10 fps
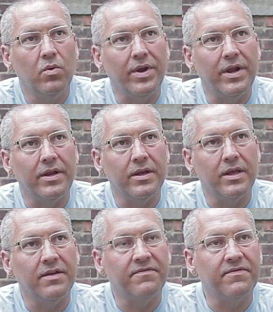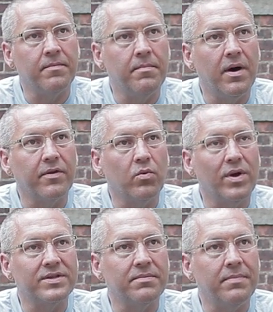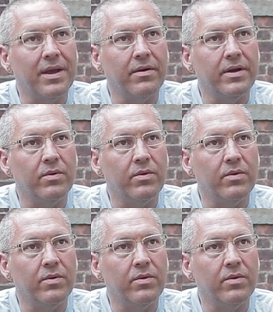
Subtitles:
when if the mother wasn't married,